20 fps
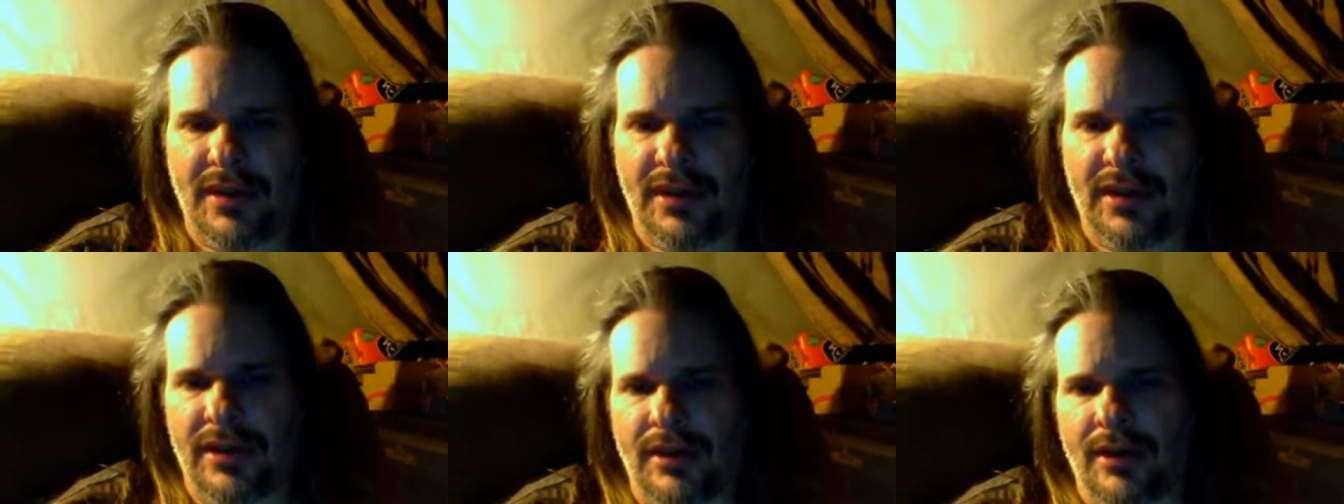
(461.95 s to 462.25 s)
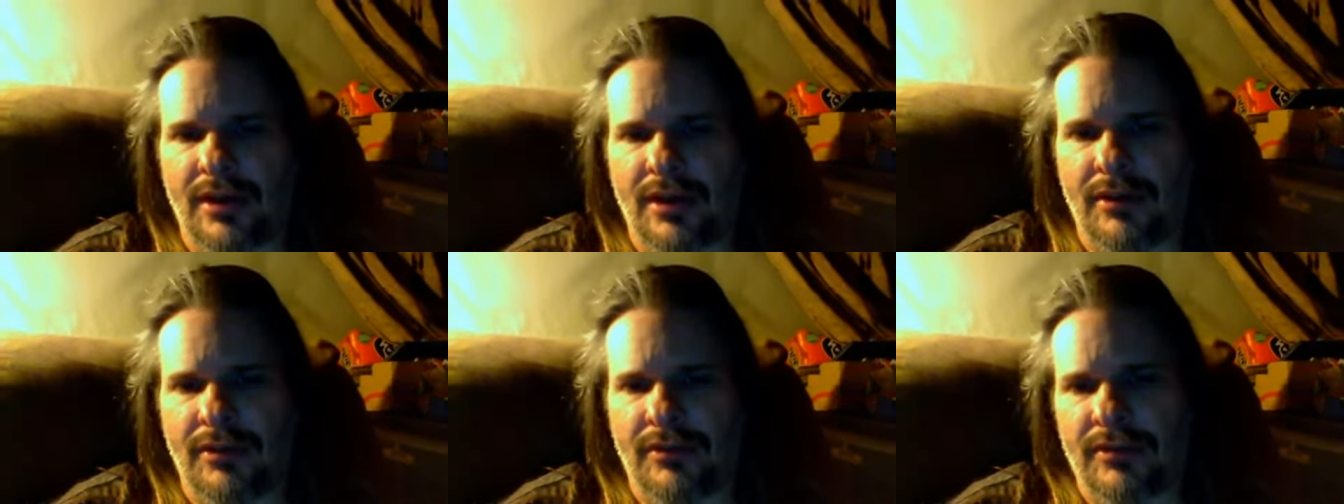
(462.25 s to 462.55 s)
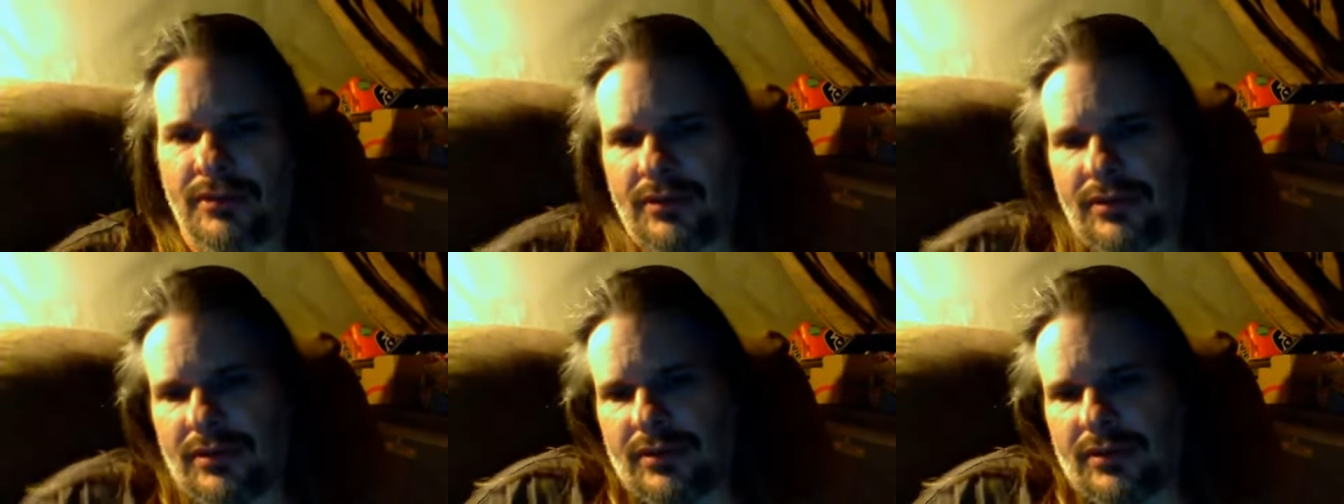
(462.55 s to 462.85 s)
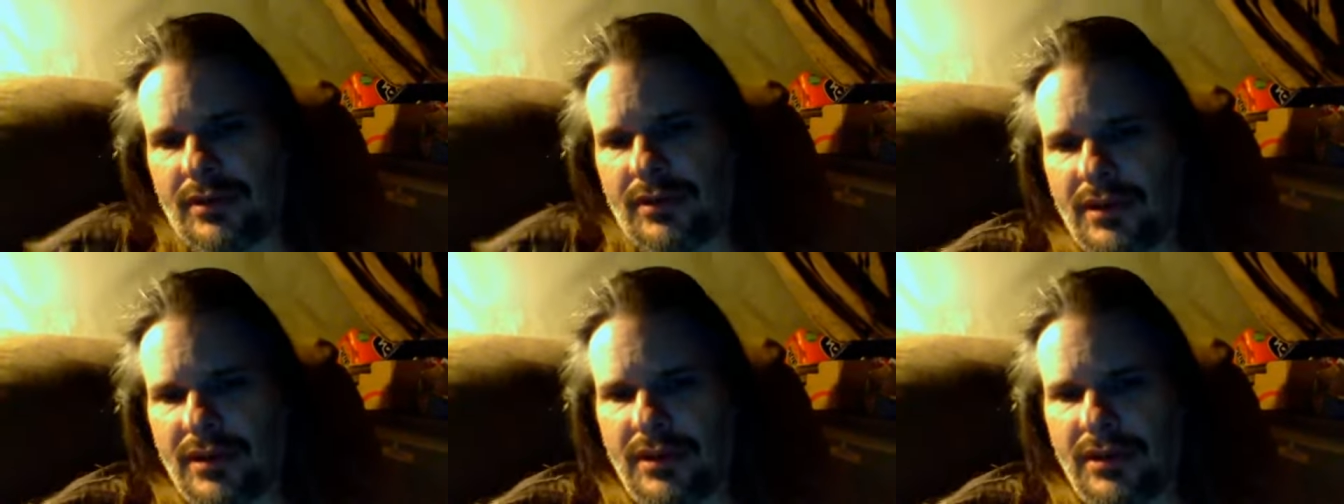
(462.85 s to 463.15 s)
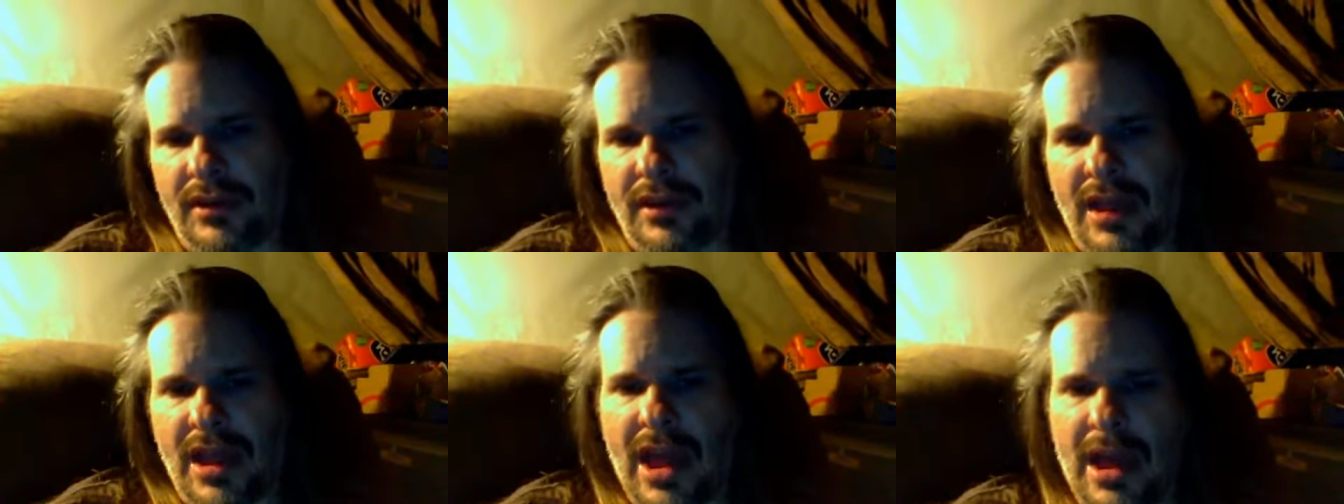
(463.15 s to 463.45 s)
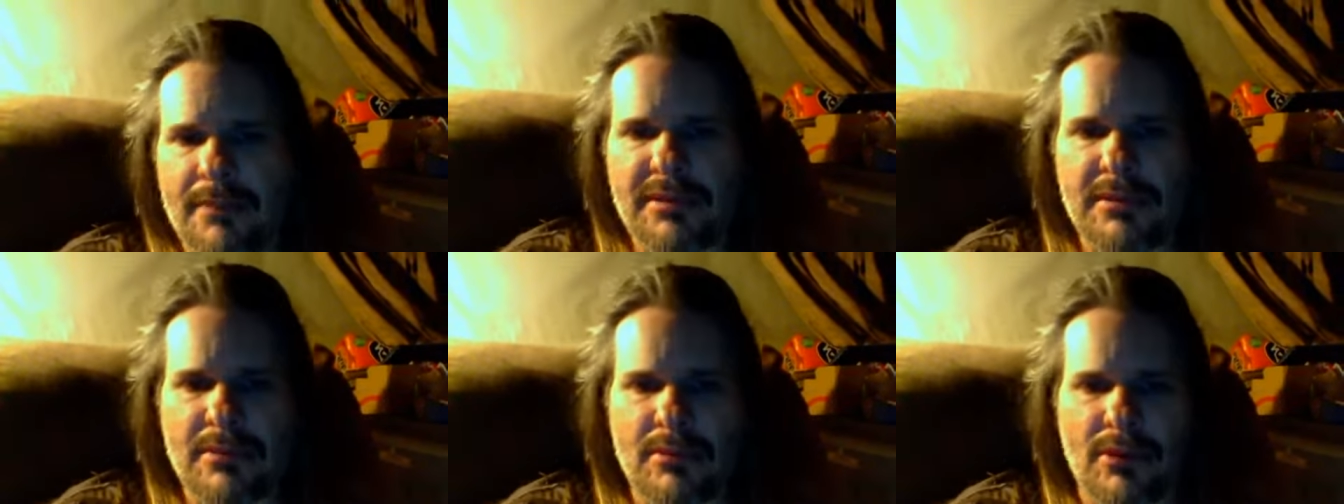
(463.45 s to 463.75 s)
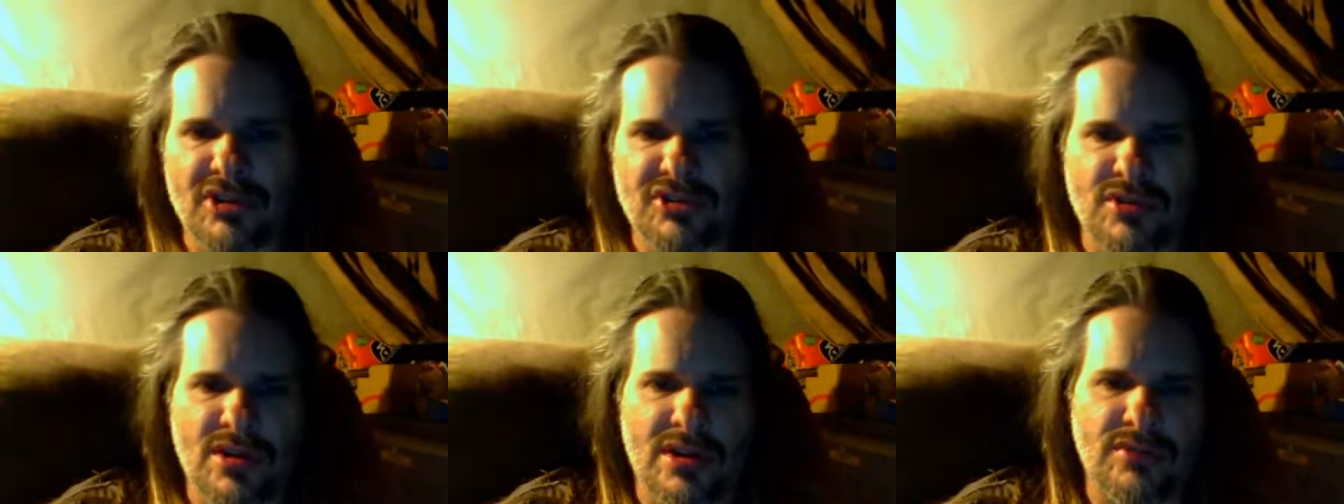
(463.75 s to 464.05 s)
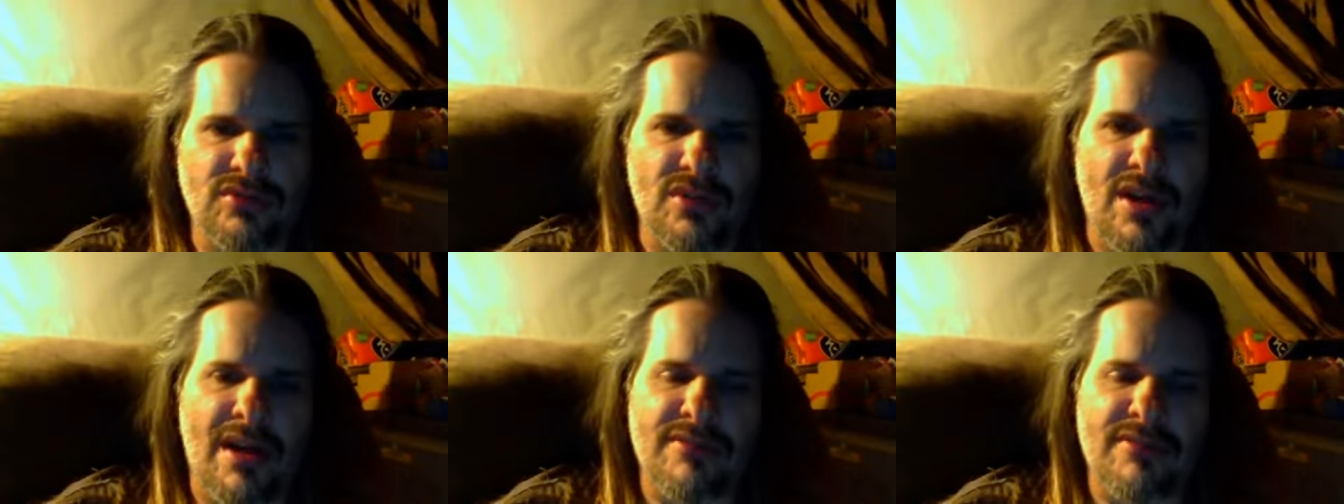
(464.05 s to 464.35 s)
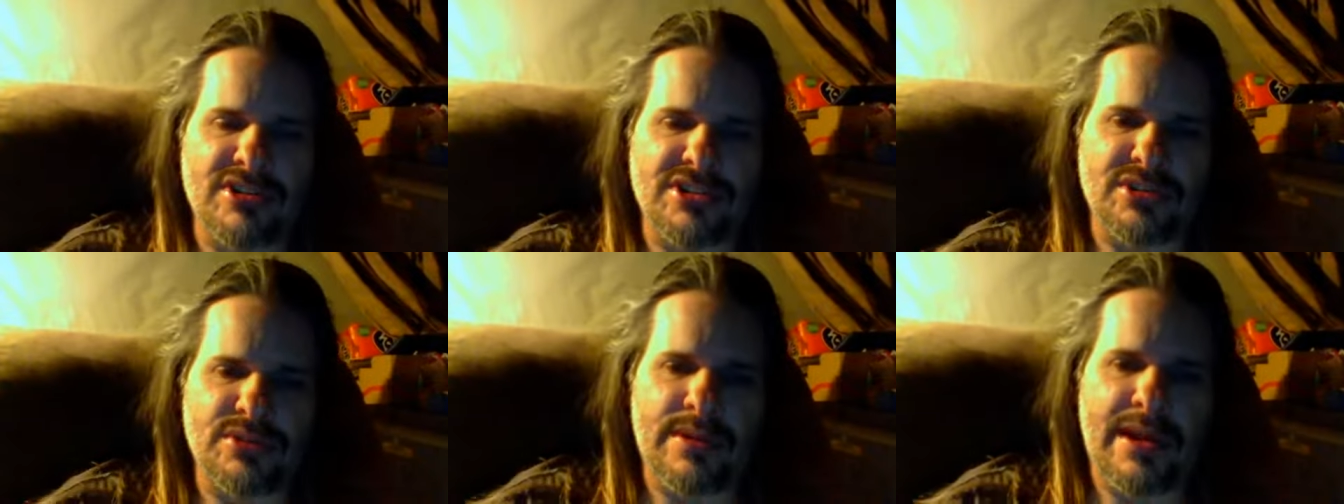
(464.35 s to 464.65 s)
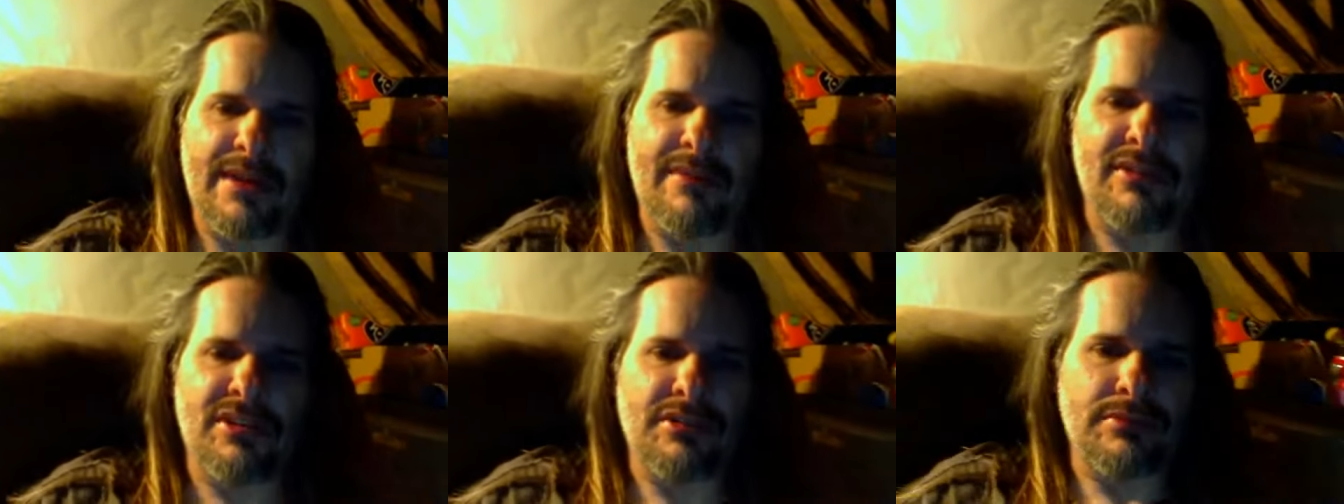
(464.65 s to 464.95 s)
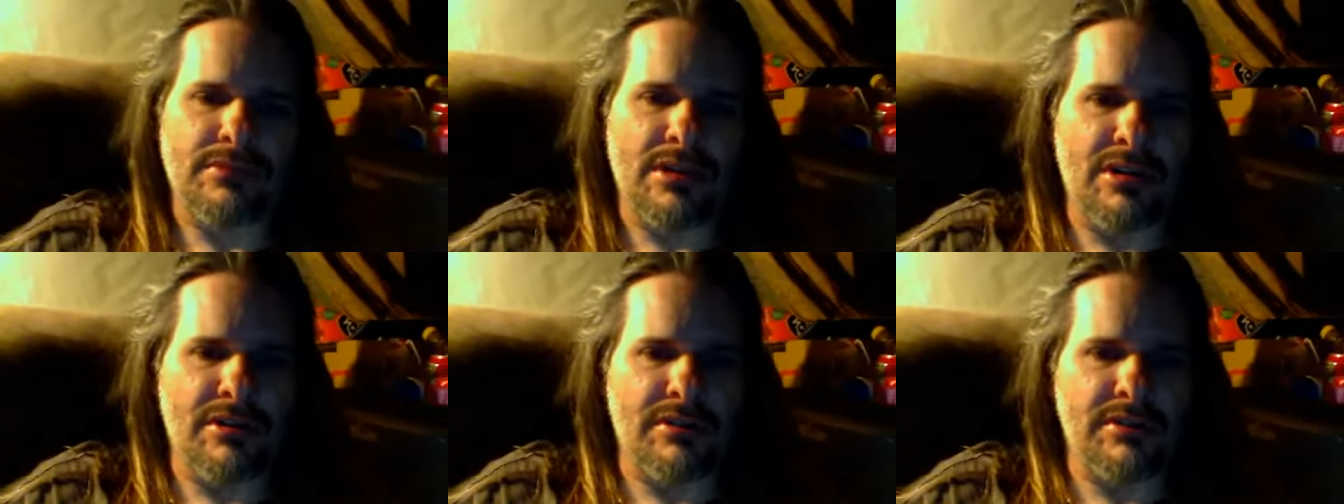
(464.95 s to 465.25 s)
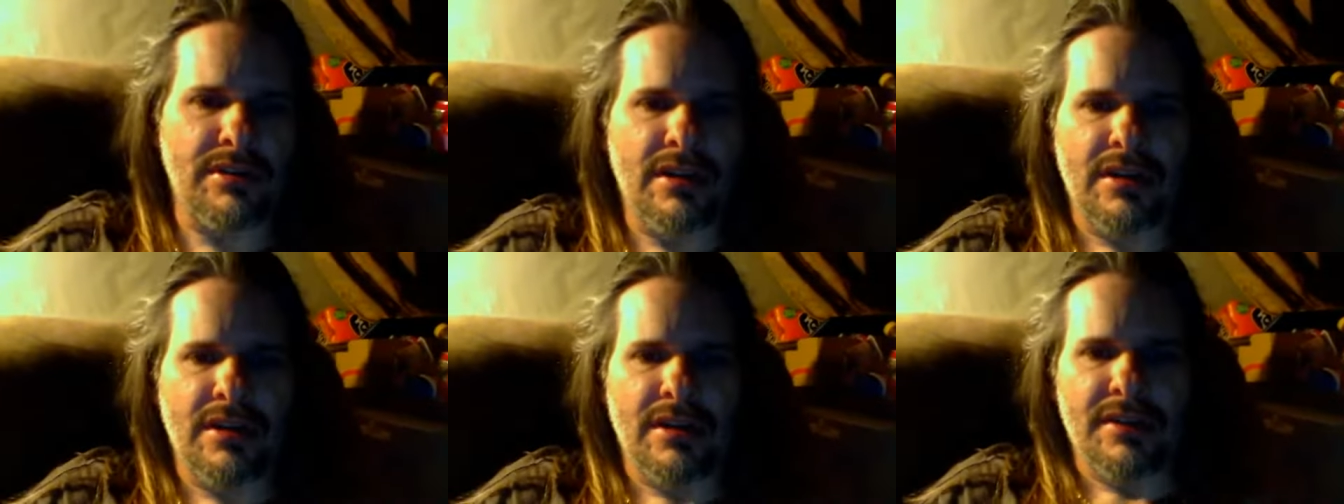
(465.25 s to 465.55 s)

You know, how many more drunk drivers do we have on the road